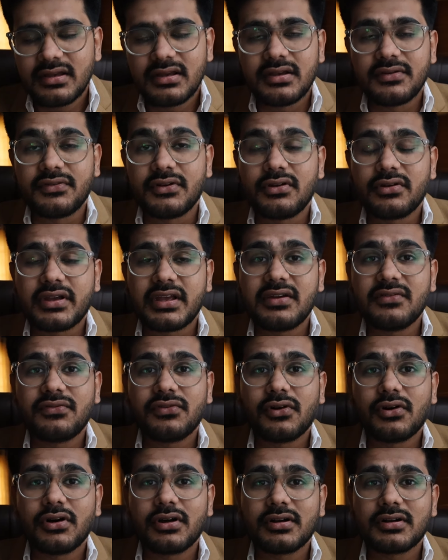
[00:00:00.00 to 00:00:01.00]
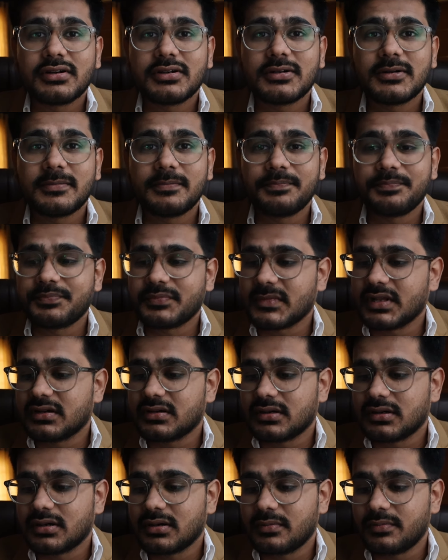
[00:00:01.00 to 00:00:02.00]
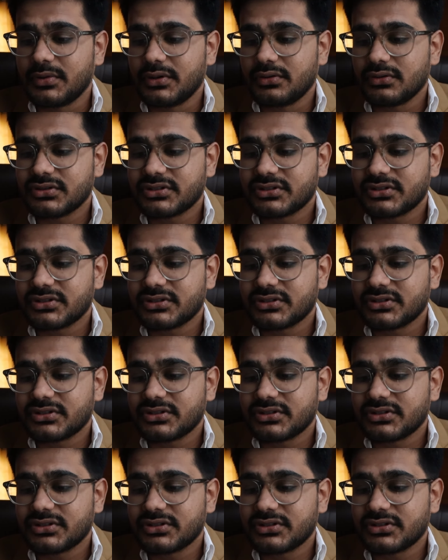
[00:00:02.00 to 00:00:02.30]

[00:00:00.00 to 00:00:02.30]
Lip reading: If you're looking for you know,